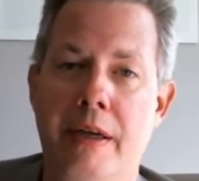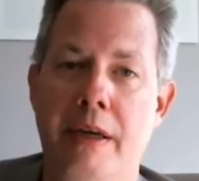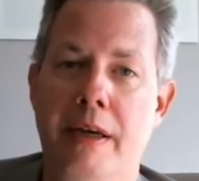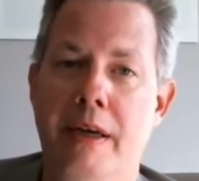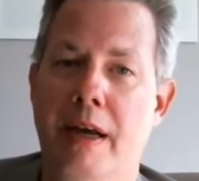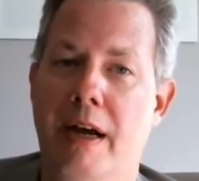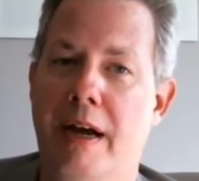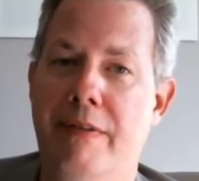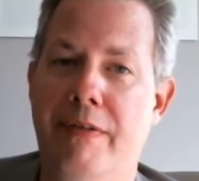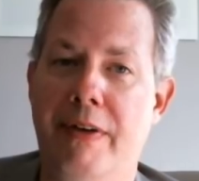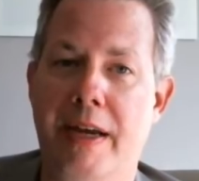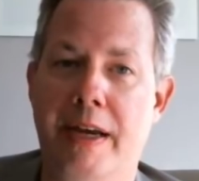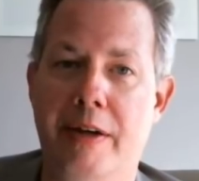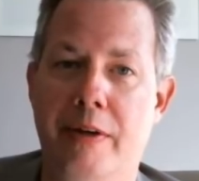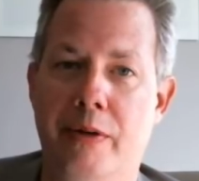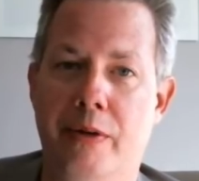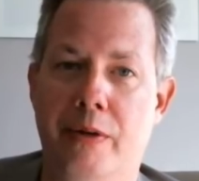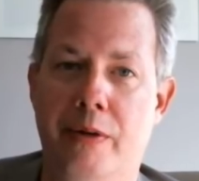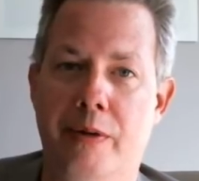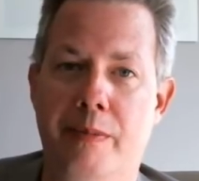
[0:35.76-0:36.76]
I've
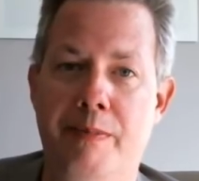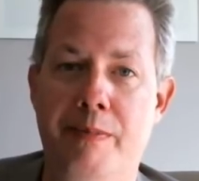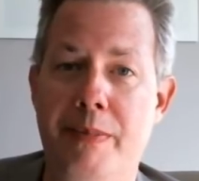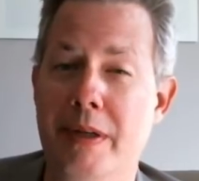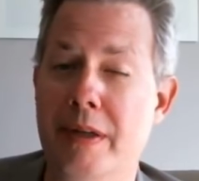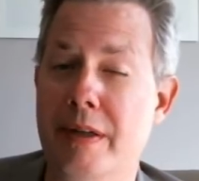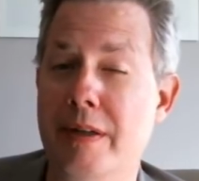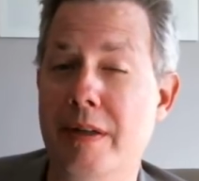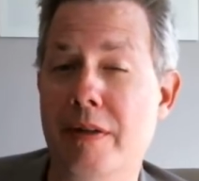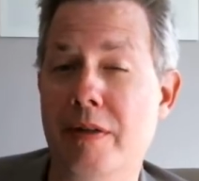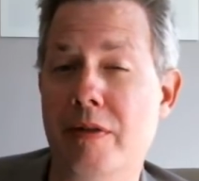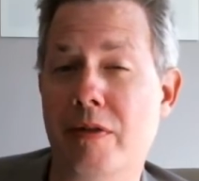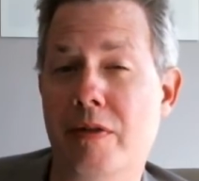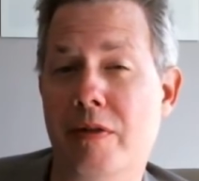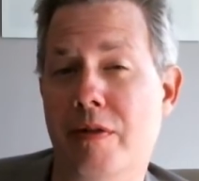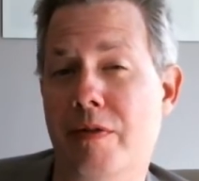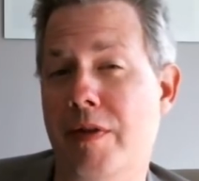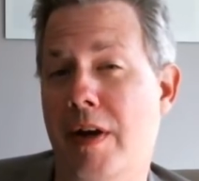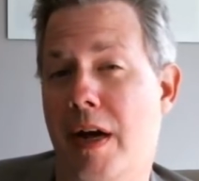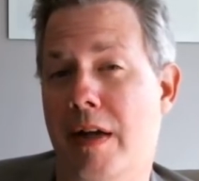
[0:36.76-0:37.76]
handled millions
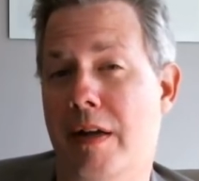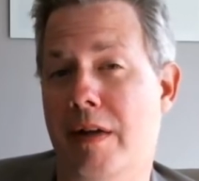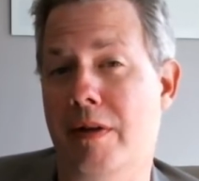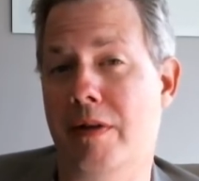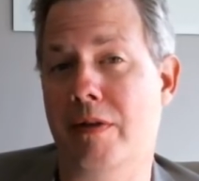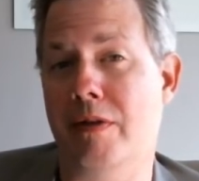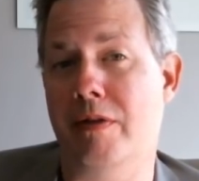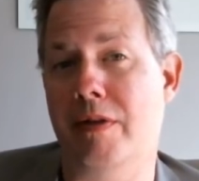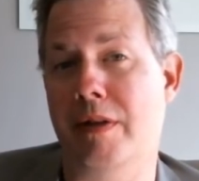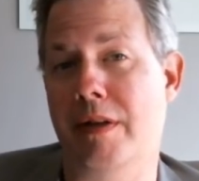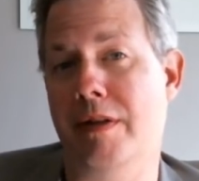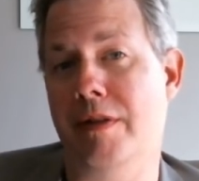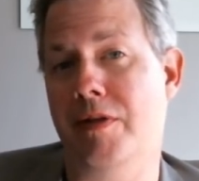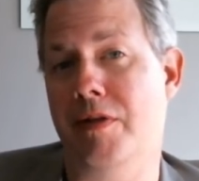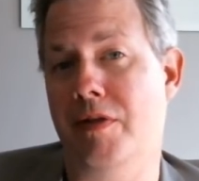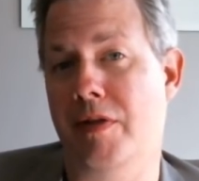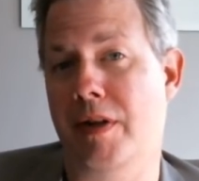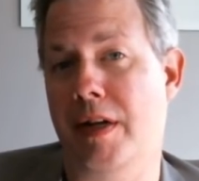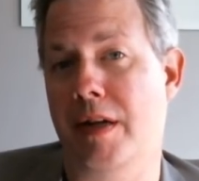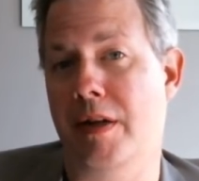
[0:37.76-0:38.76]
of dollars in
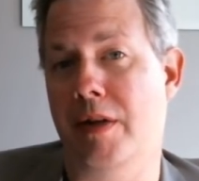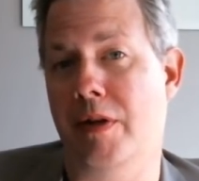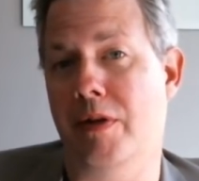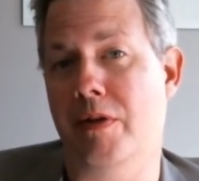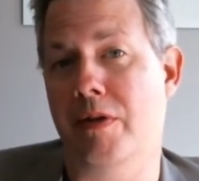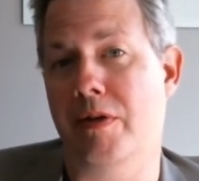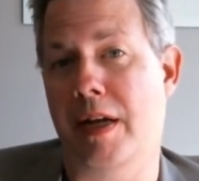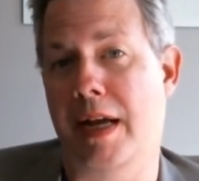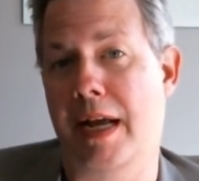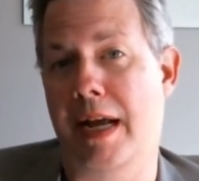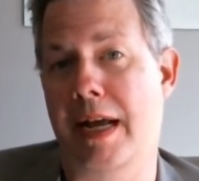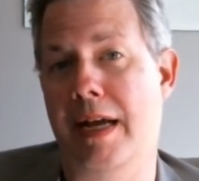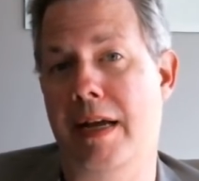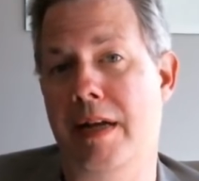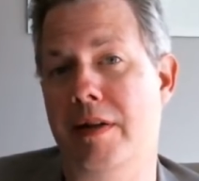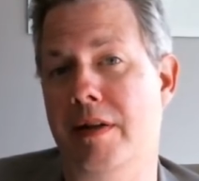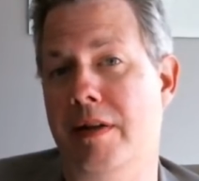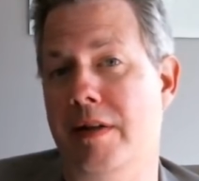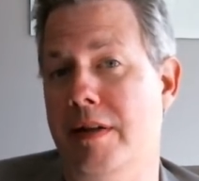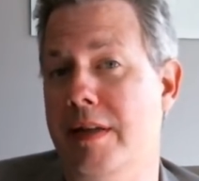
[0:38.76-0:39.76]
sales
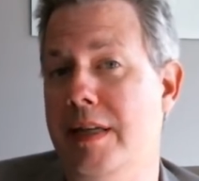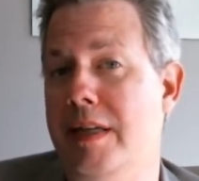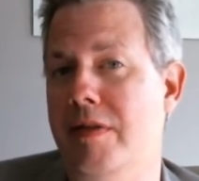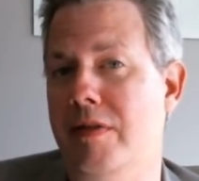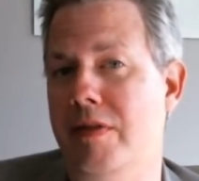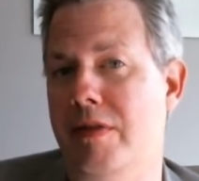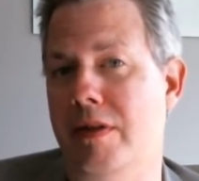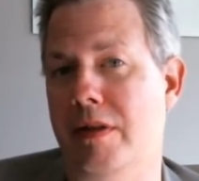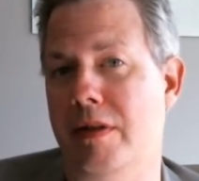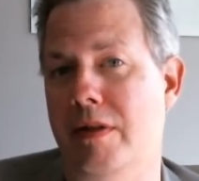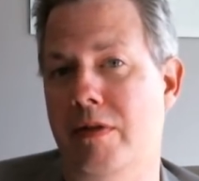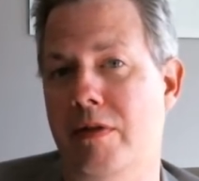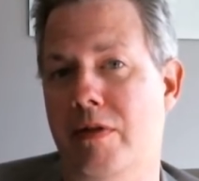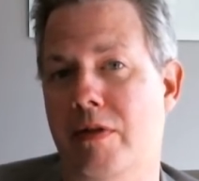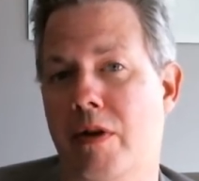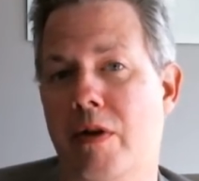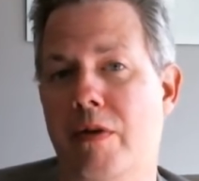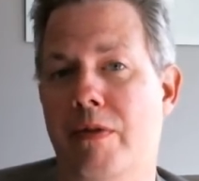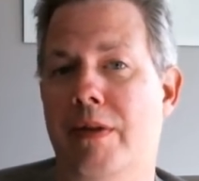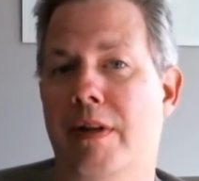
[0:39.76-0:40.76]
and leases
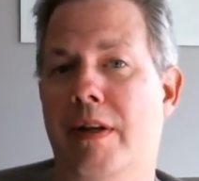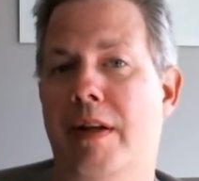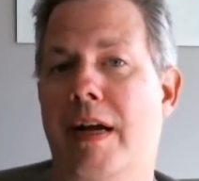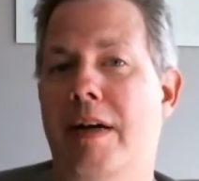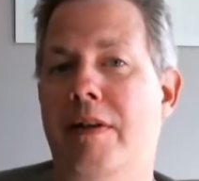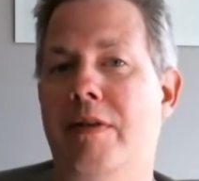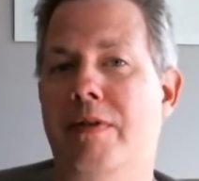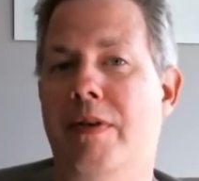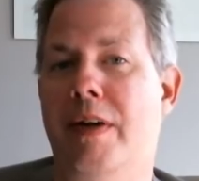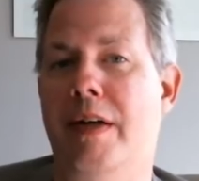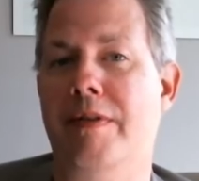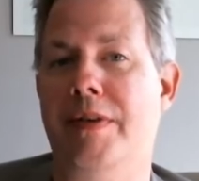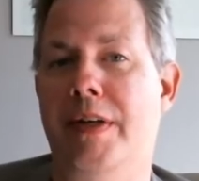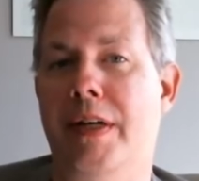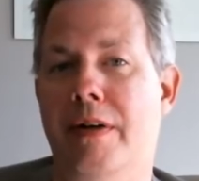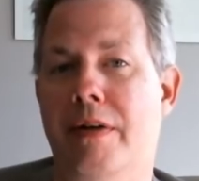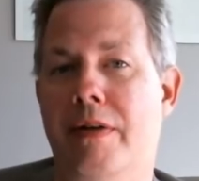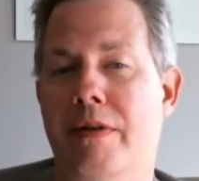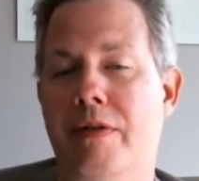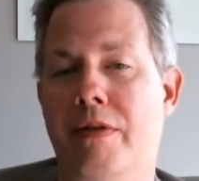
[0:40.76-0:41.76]
over the last 5
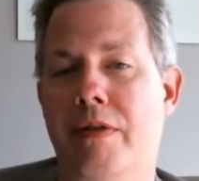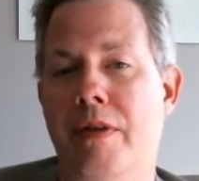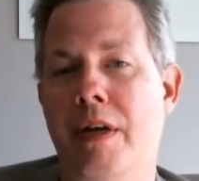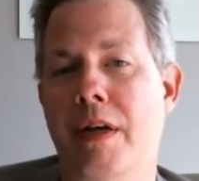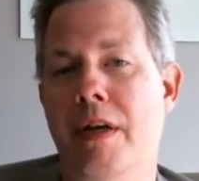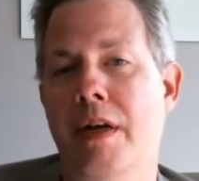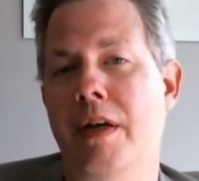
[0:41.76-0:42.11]
years.